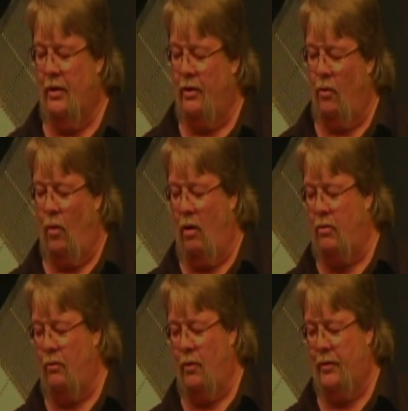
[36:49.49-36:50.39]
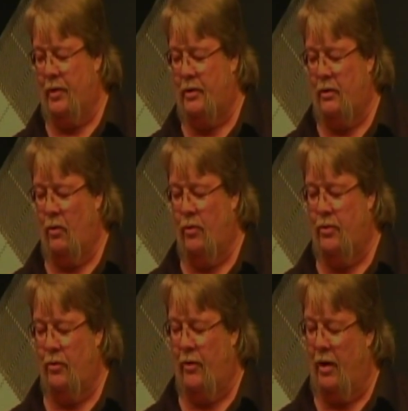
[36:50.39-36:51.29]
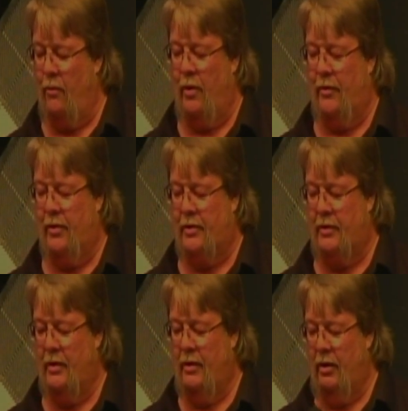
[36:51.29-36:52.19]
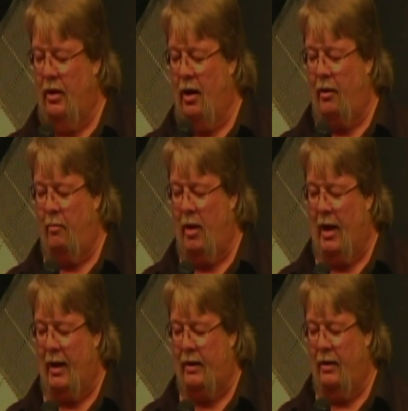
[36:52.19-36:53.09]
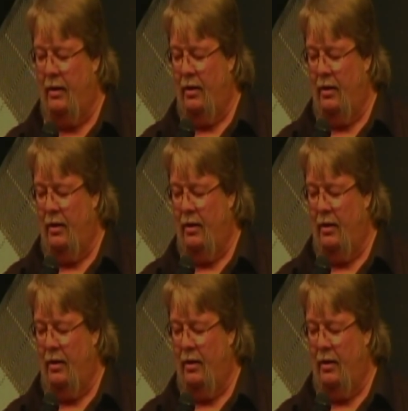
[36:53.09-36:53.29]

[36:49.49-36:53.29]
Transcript: You're walking with us, Lord. You're there with us. You got our back.